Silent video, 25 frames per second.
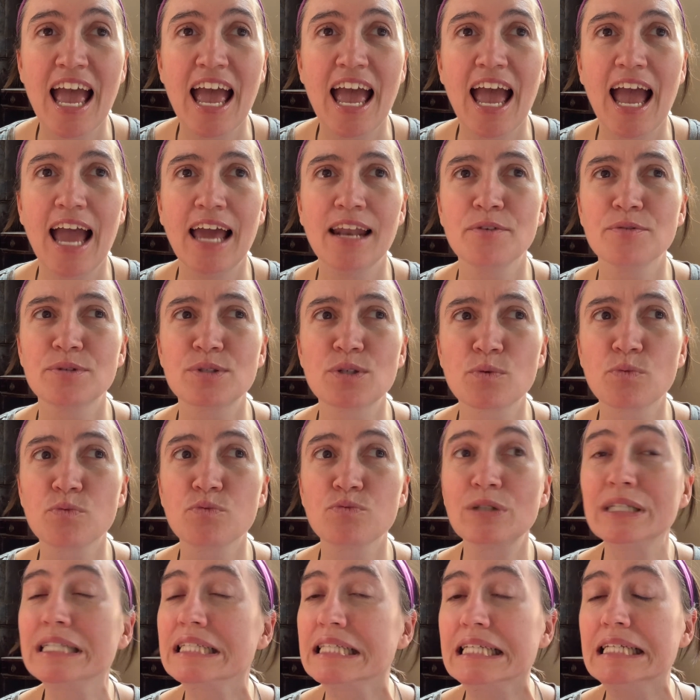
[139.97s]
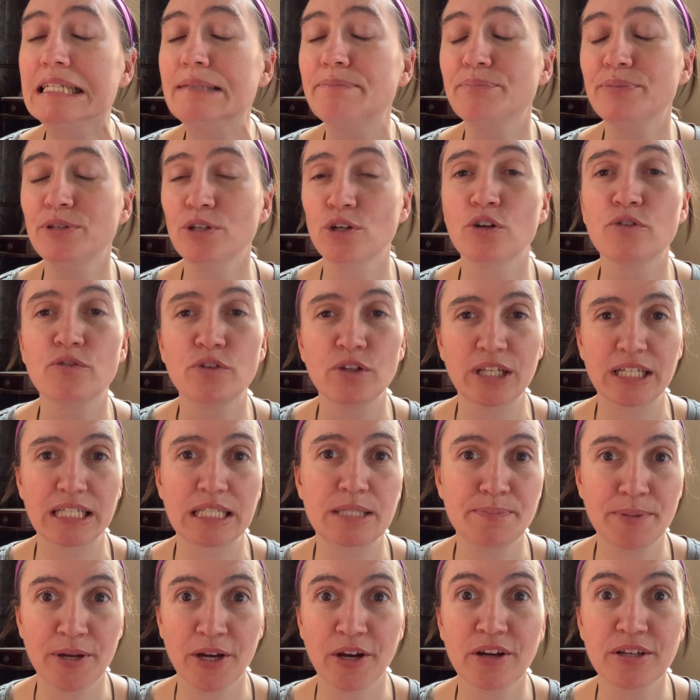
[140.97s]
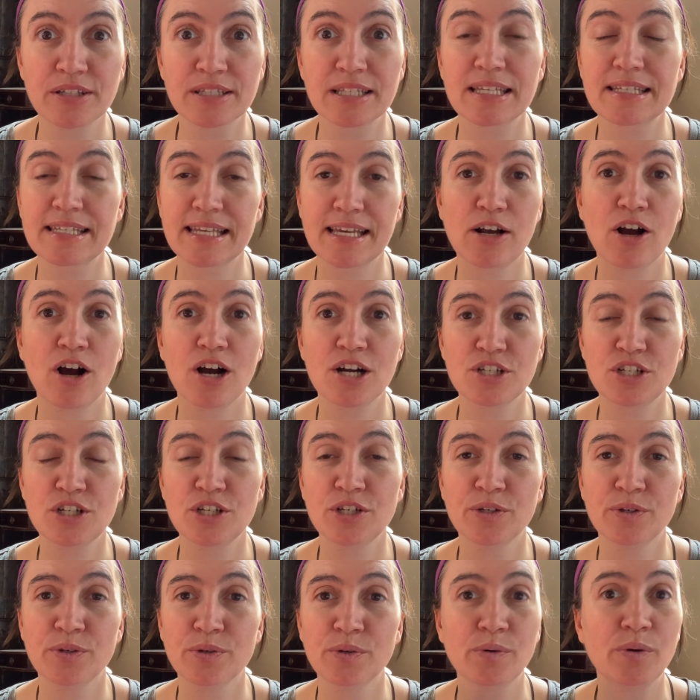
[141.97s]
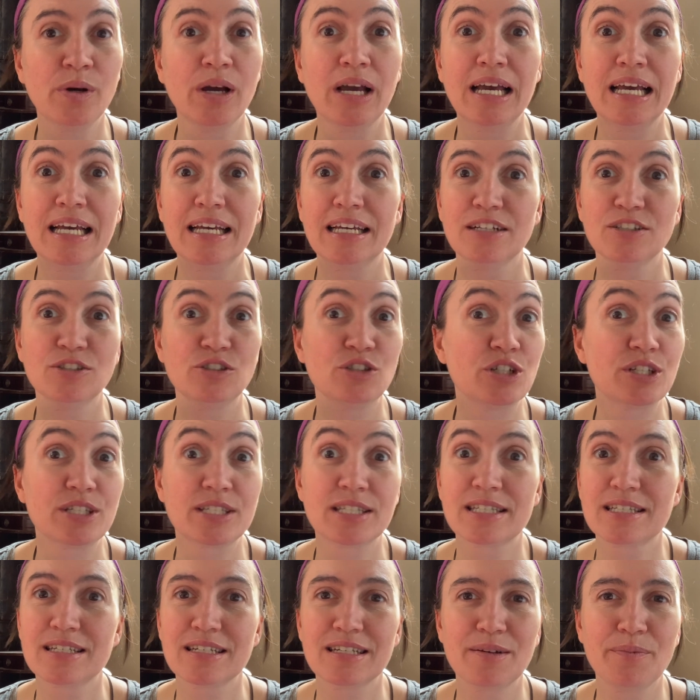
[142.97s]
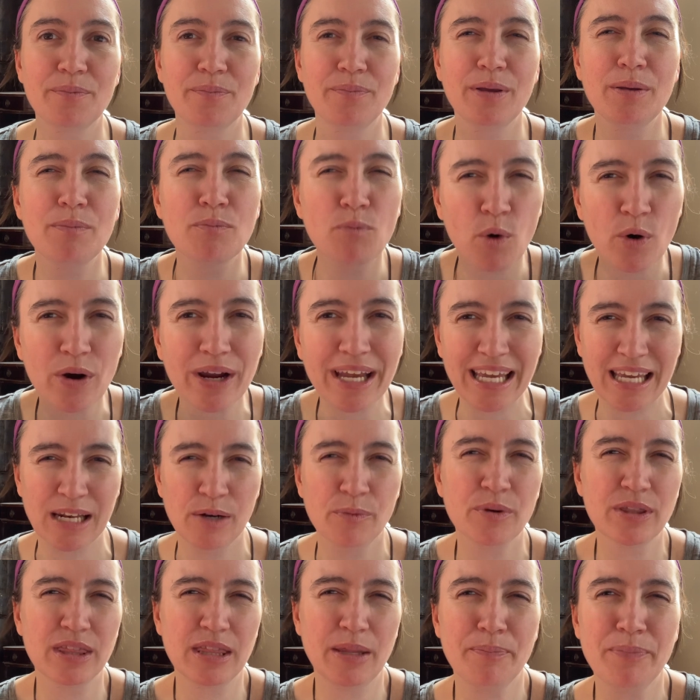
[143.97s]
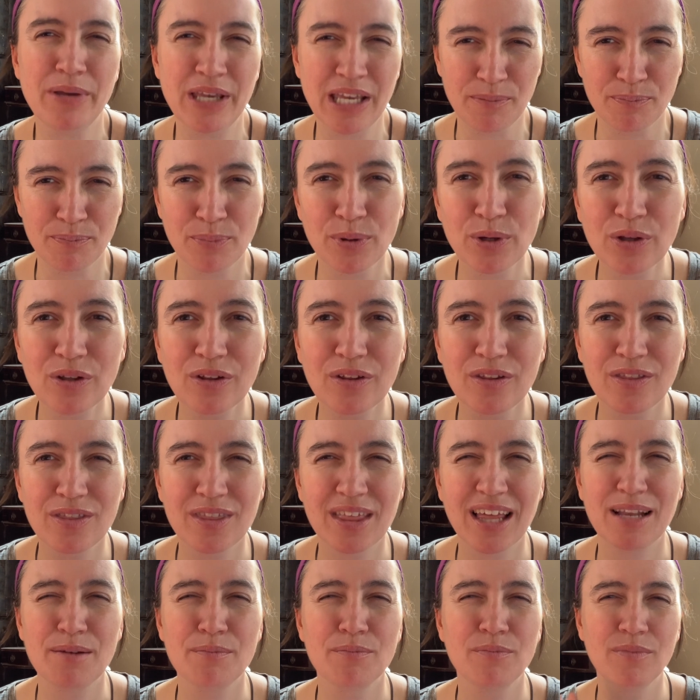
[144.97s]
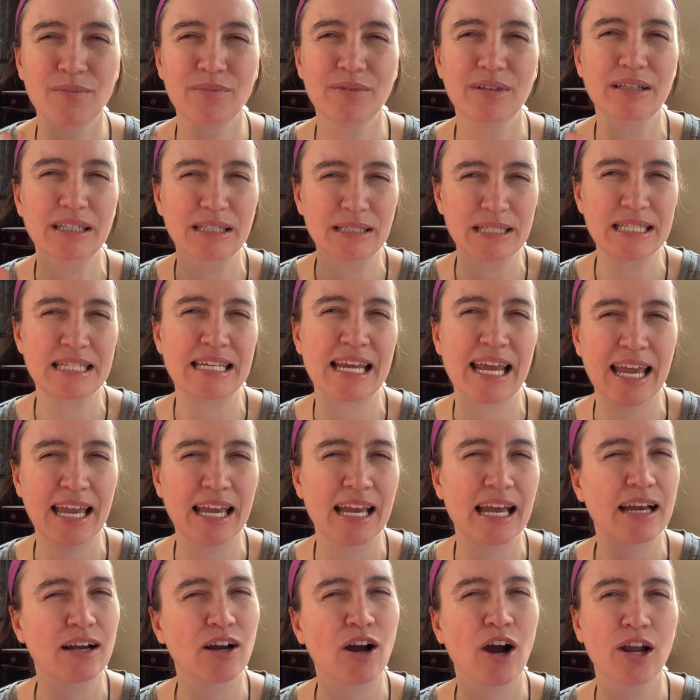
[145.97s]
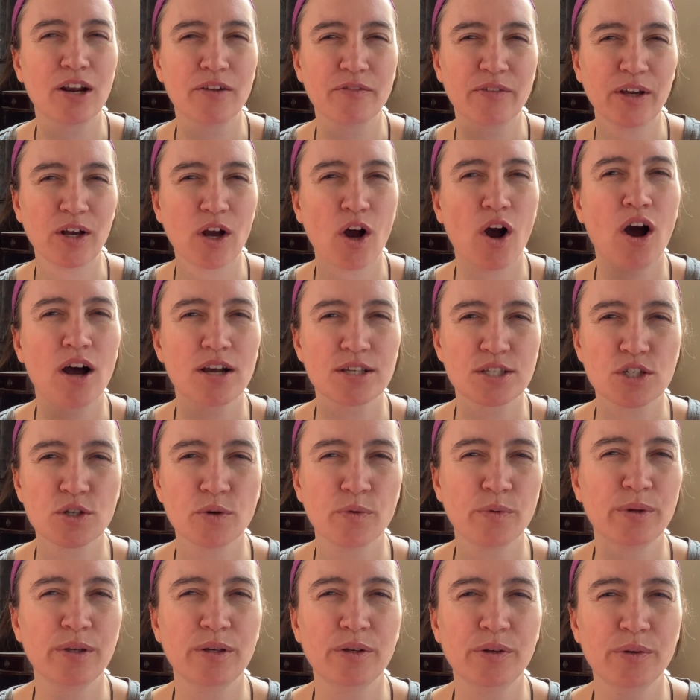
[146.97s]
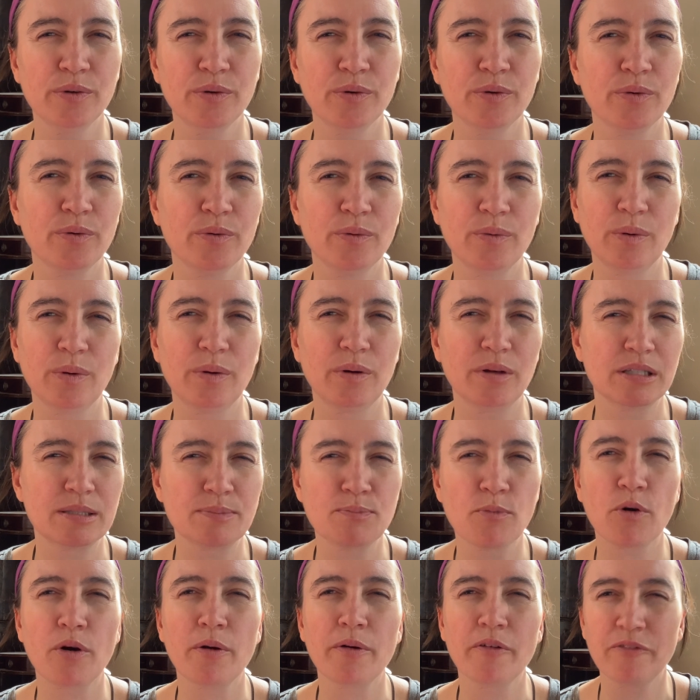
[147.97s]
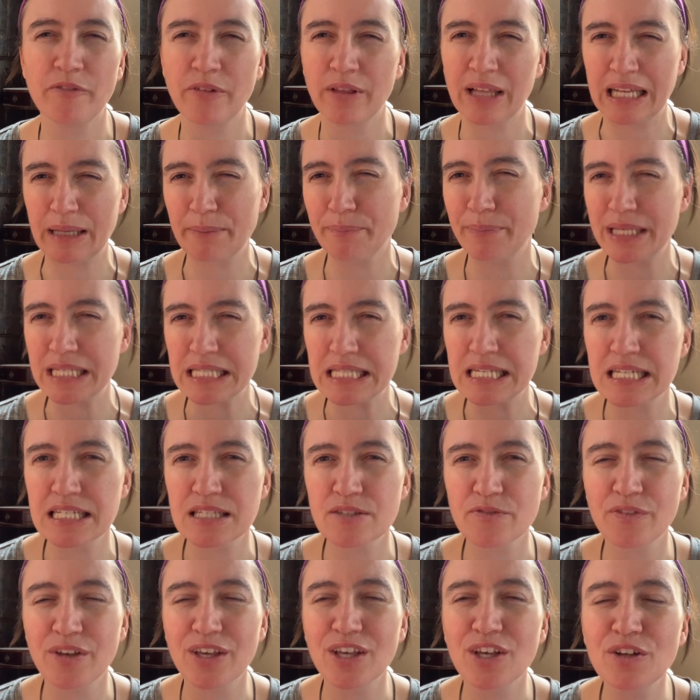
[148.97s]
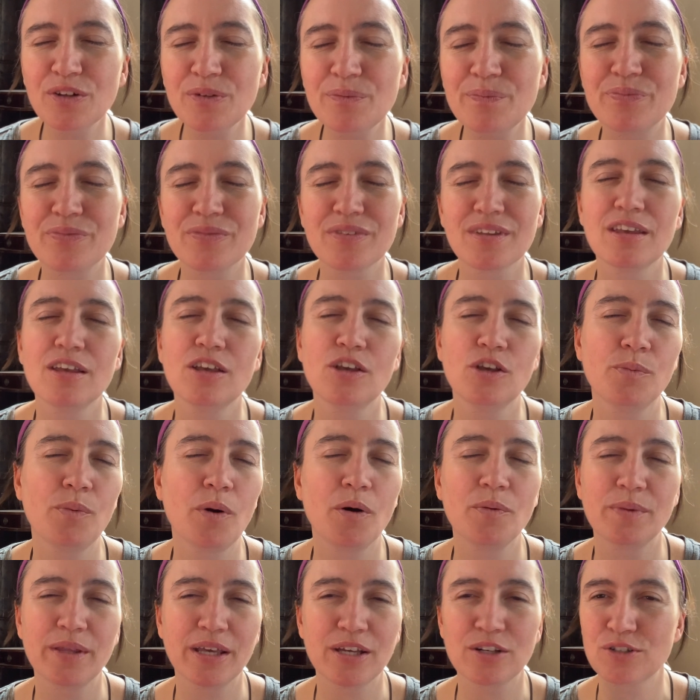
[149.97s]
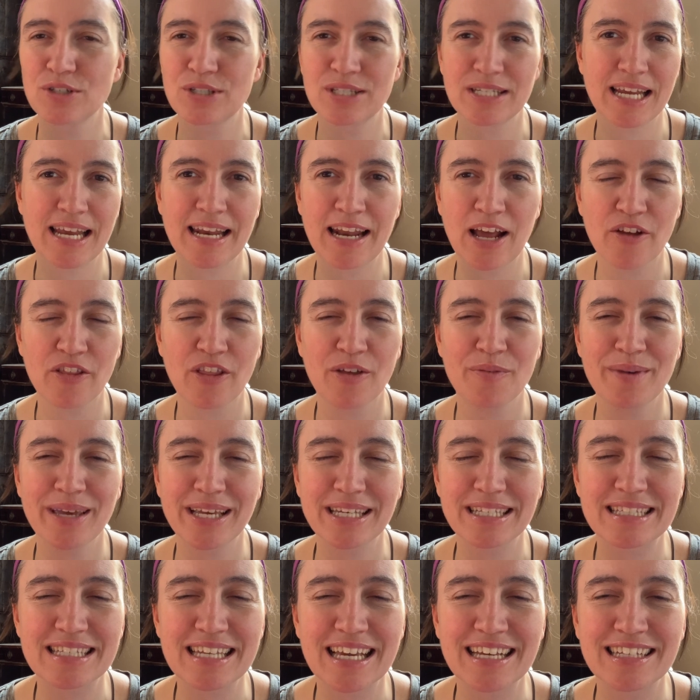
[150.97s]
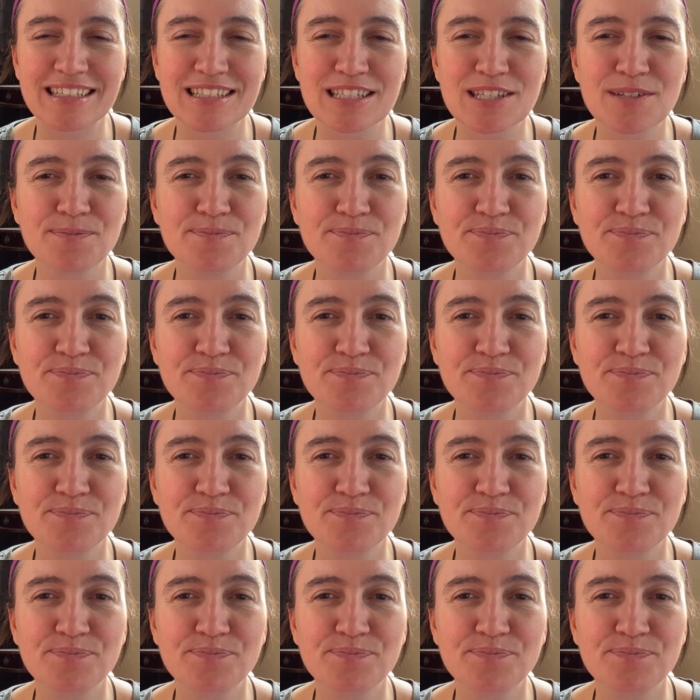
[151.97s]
And it was a really beautiful experience because I got to just be more in with the people than staying at kind of like a hostel where it's more of like a business feel. You probably understand how that makes sense.